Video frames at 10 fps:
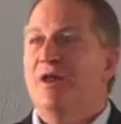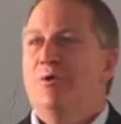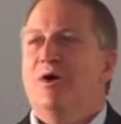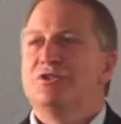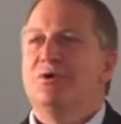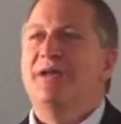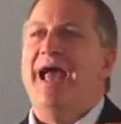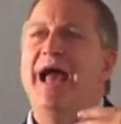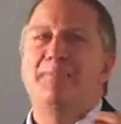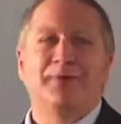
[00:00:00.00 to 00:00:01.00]
what's going to
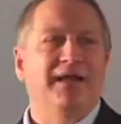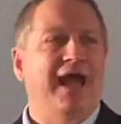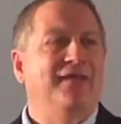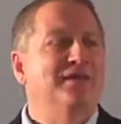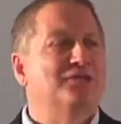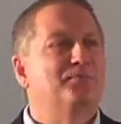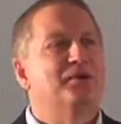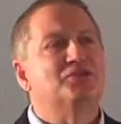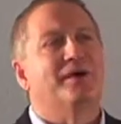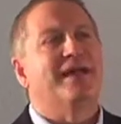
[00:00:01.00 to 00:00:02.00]
happen, the
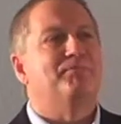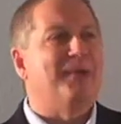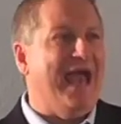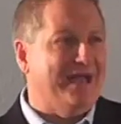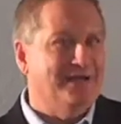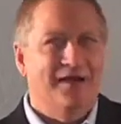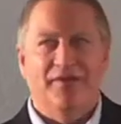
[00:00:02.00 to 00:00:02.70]
spiritual impact